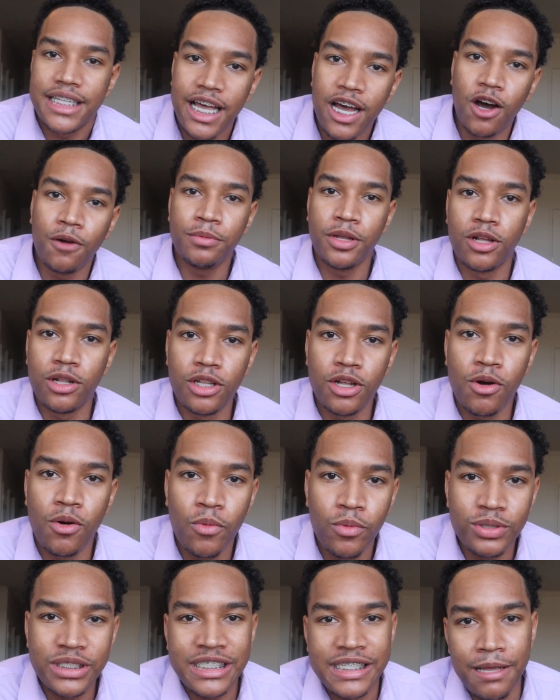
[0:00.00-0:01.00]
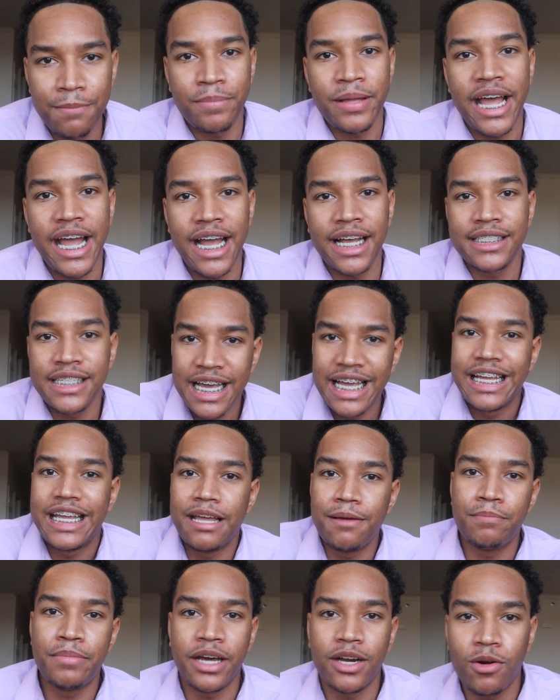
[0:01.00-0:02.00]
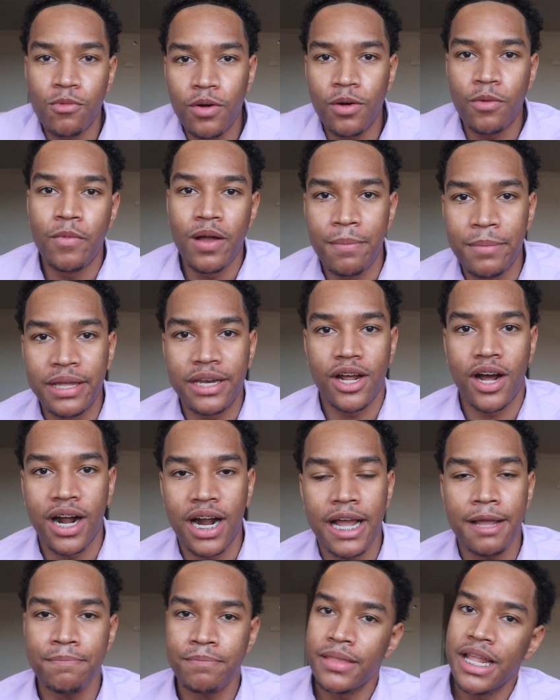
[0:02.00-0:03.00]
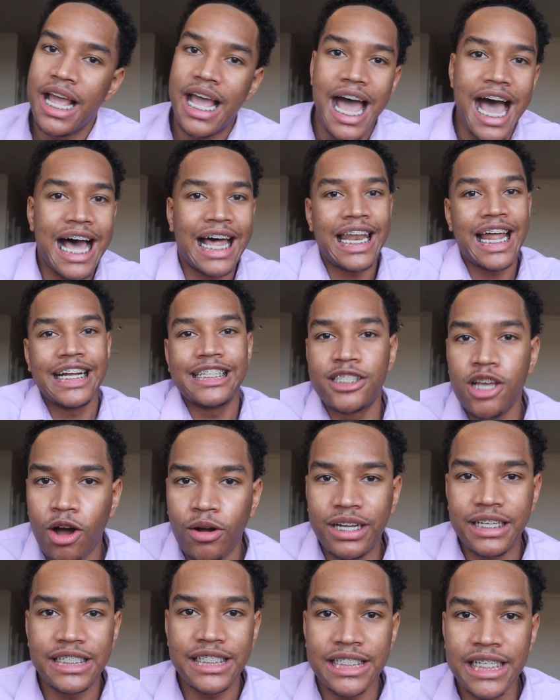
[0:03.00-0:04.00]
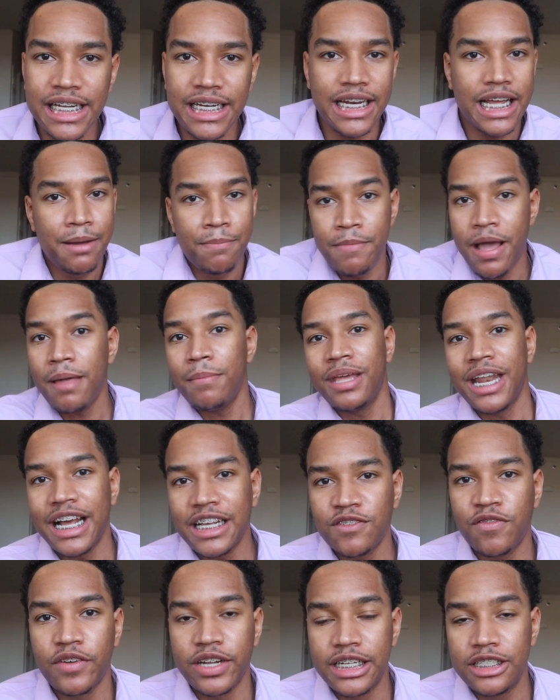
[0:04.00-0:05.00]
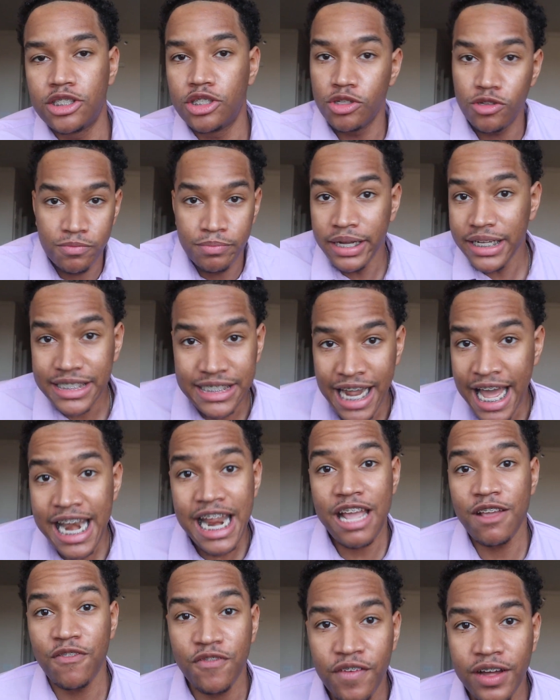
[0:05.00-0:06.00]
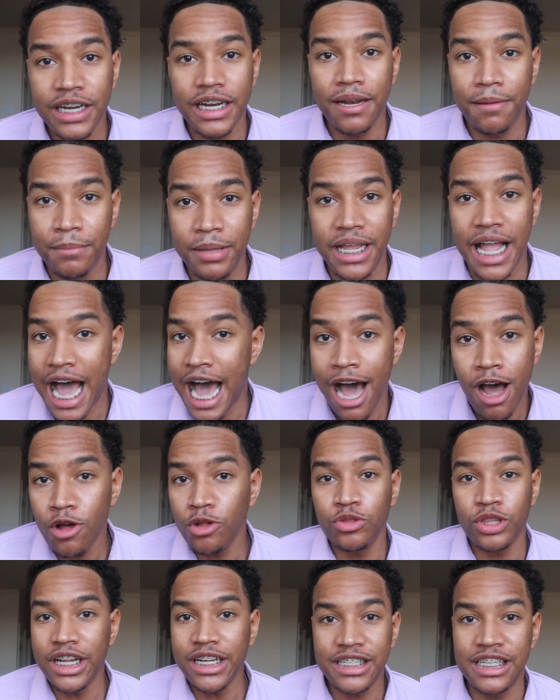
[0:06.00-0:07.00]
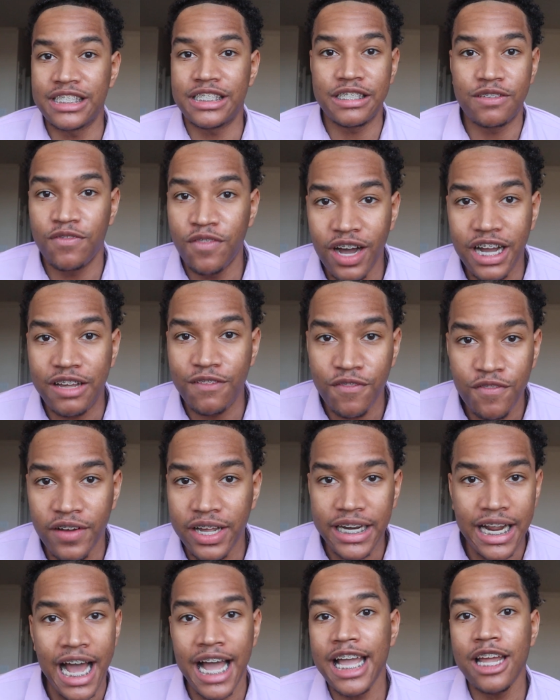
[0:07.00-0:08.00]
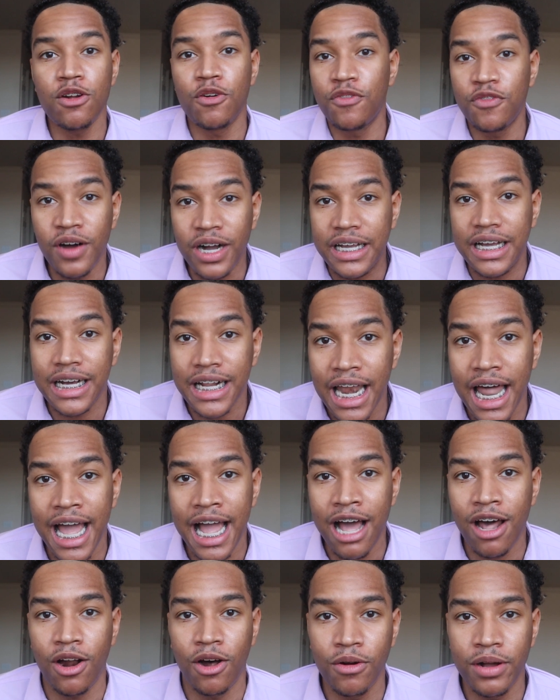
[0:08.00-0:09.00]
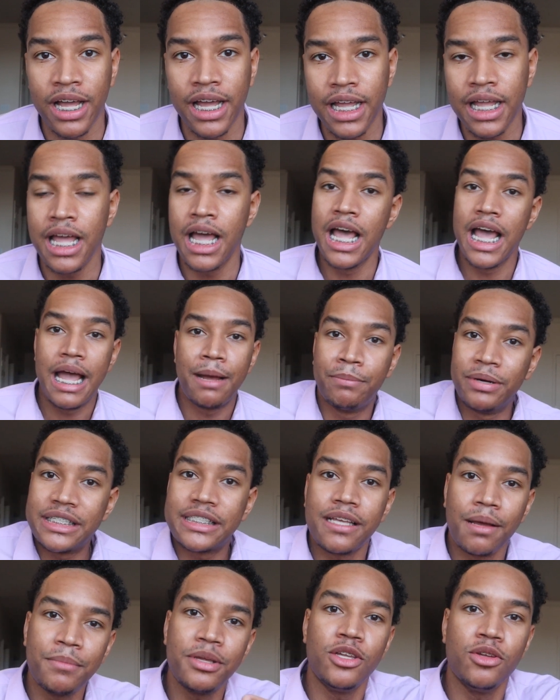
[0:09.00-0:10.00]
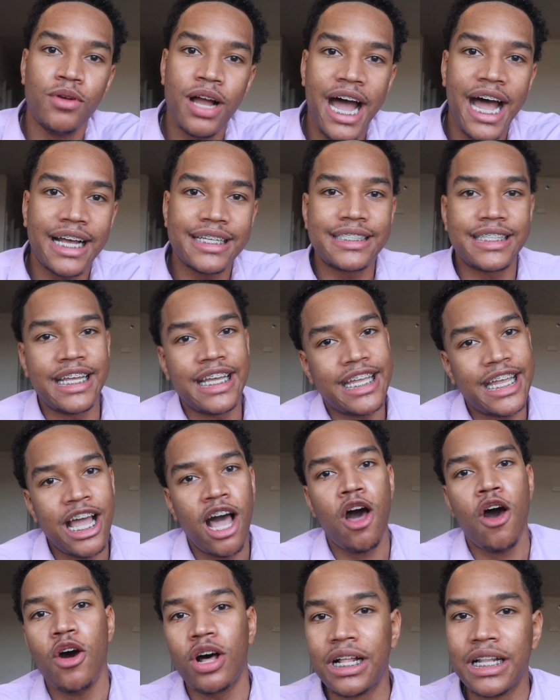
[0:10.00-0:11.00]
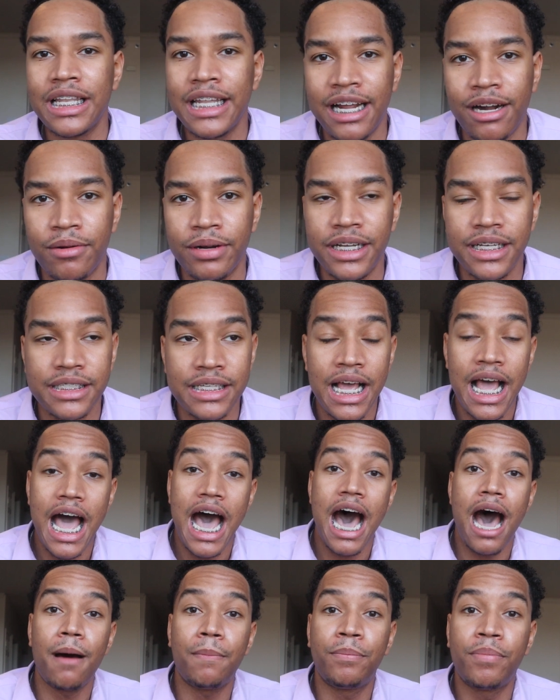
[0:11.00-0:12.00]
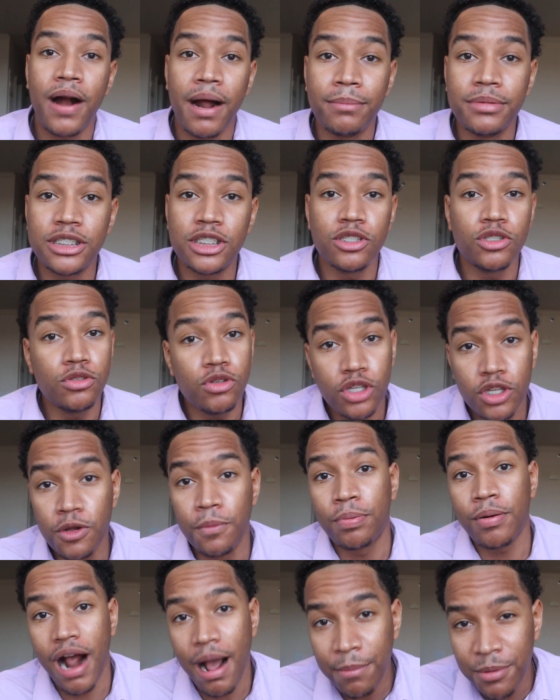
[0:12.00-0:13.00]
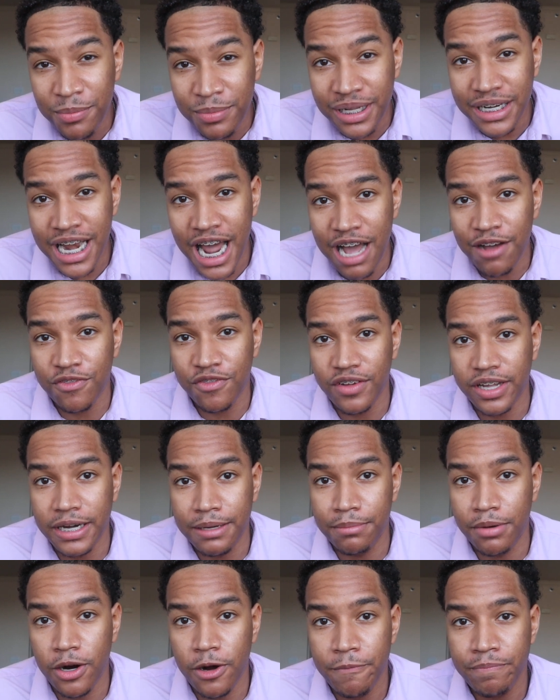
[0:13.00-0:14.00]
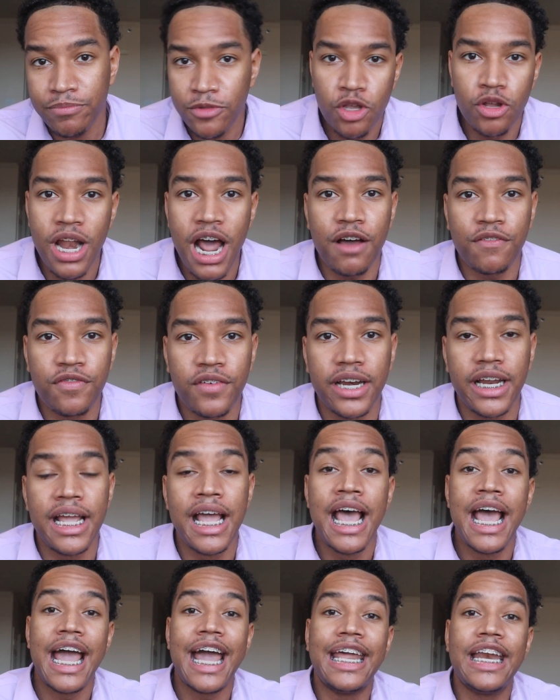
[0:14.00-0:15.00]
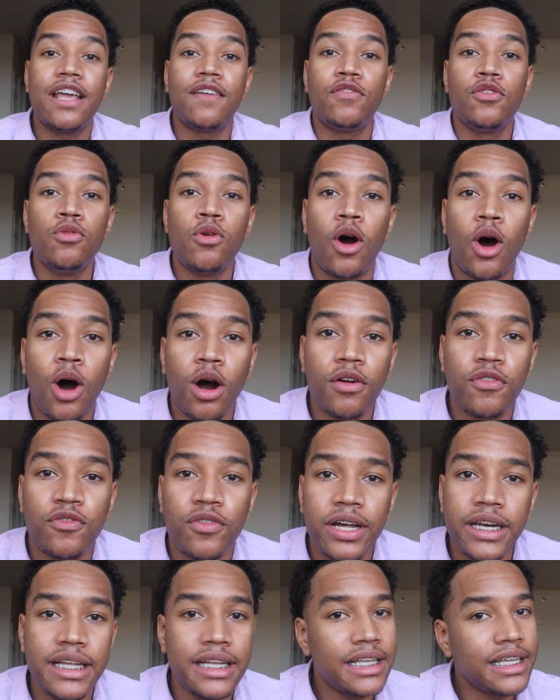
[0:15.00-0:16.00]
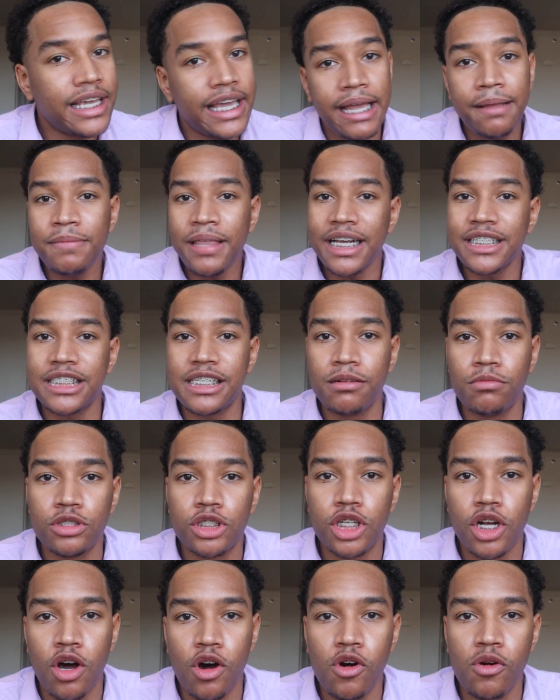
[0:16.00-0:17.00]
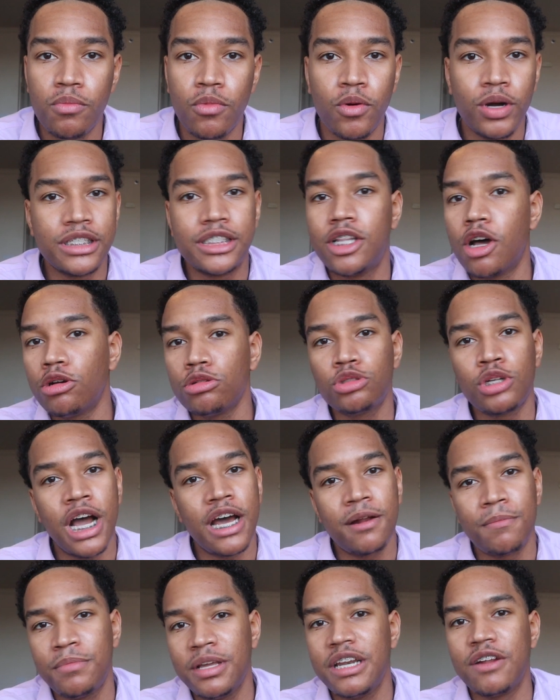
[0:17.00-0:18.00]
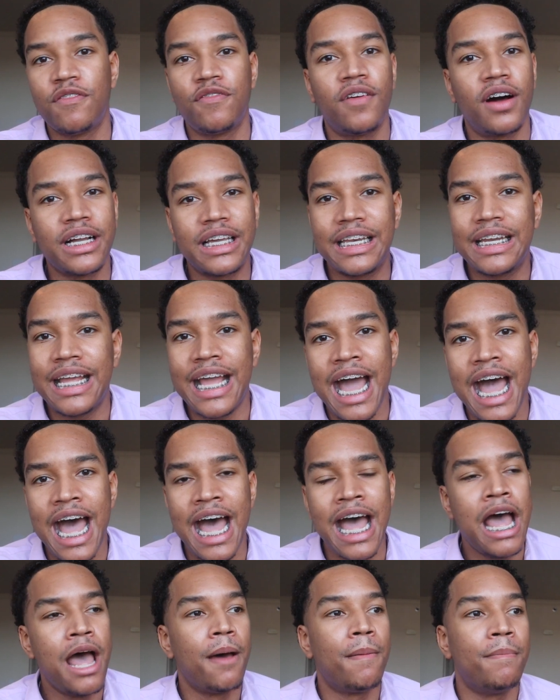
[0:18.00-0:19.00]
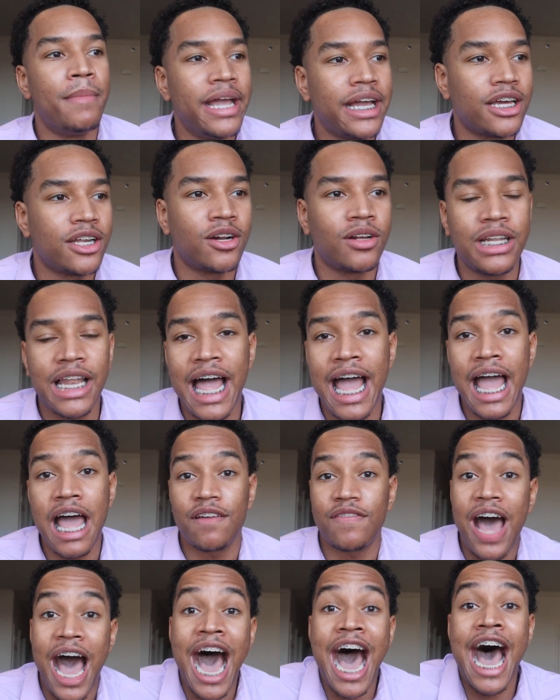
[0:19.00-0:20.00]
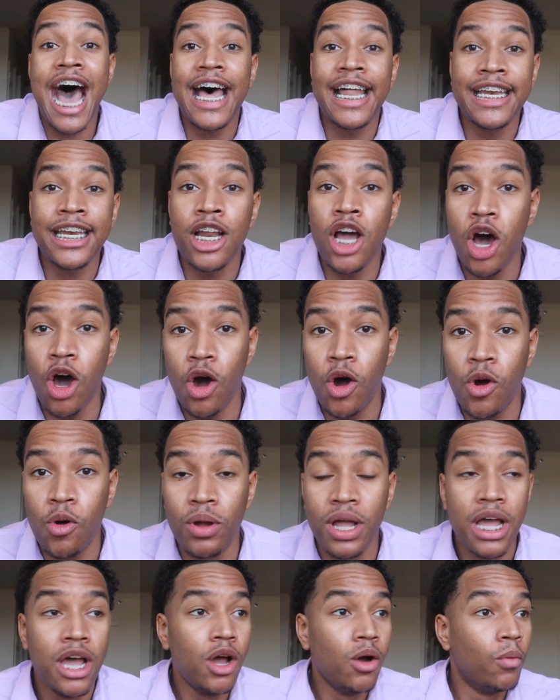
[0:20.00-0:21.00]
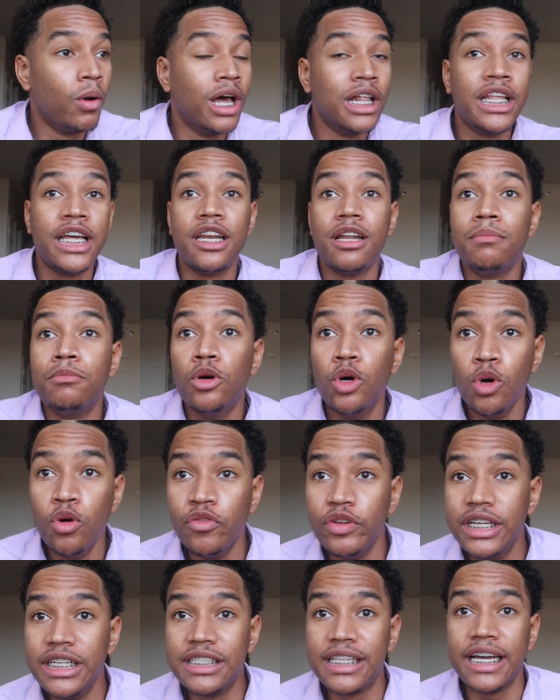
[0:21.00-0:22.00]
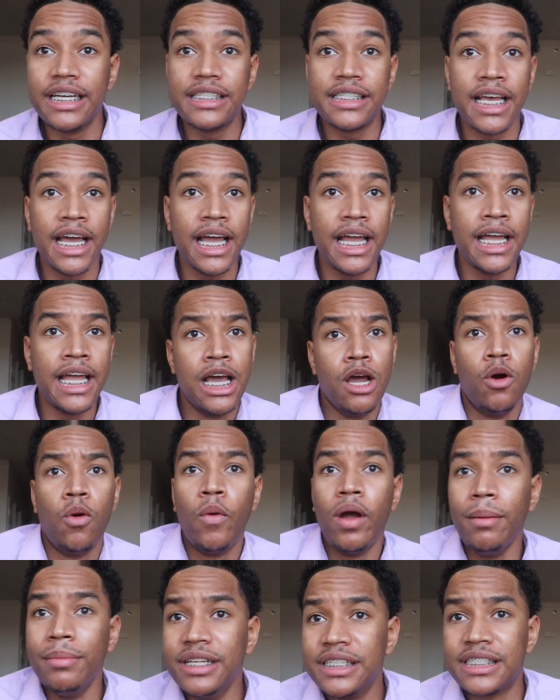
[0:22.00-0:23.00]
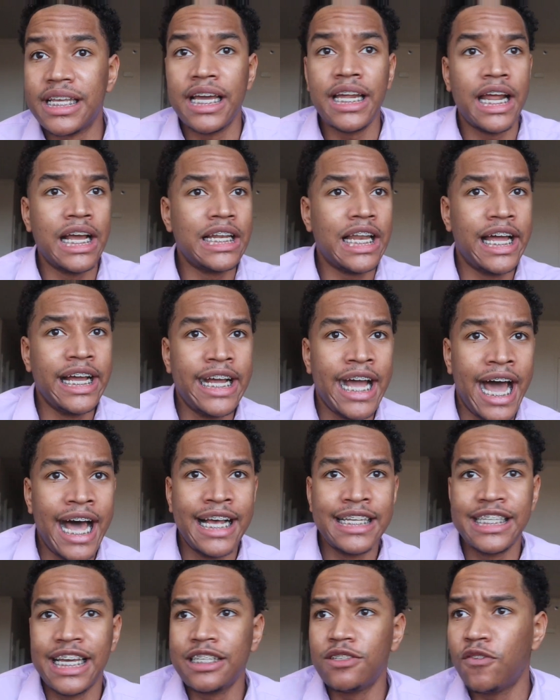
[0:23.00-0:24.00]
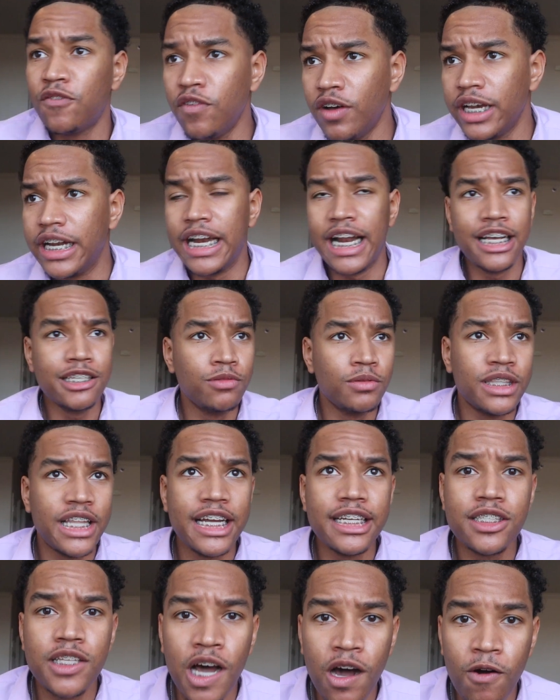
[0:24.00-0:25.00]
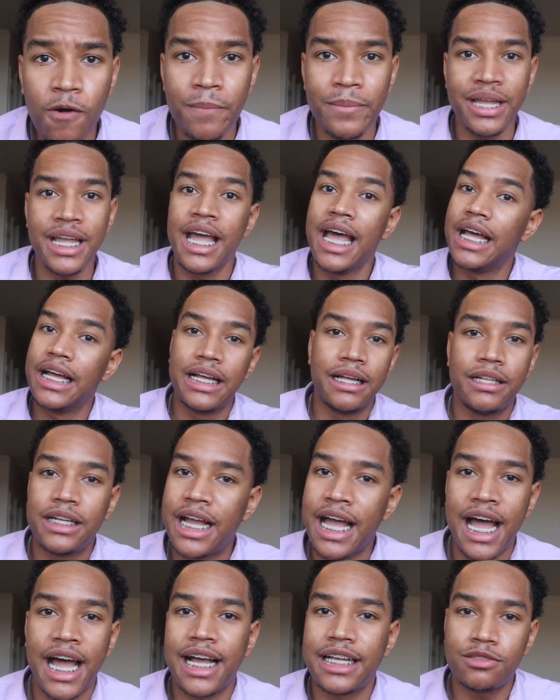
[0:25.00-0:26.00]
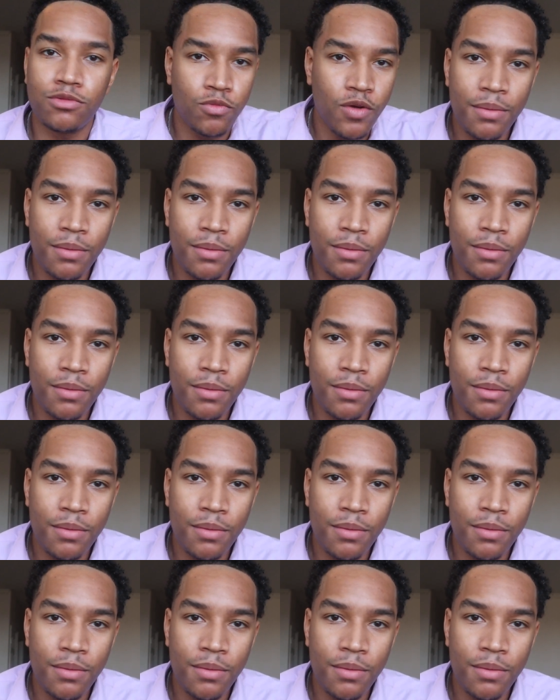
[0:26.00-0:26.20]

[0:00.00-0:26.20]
to help your little simp ass get better with women, all right? I like talking shit. Maybe that's funny too. Bitch, that ain't funny to me. I don't think this is fucking funny. I ain't no fucking clown, okay? But some of you guys think y'all hilarious. I promise you, you probably not funny, bro. You're not funny. And if you are funny, keep that shit with your homeboys. Don't try to be the fucking guy making her laugh. I know. Well, in the movies, they say, women say they like guys. That's funny. That's what they told me. Guys,